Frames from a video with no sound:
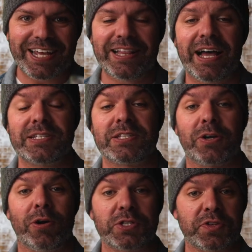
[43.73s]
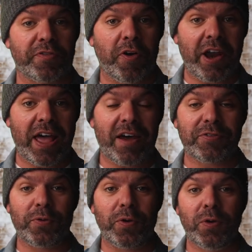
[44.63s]
glass of scotch. It's Friday
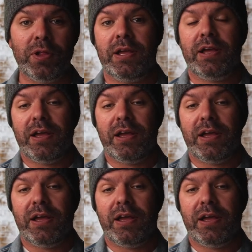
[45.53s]
after all.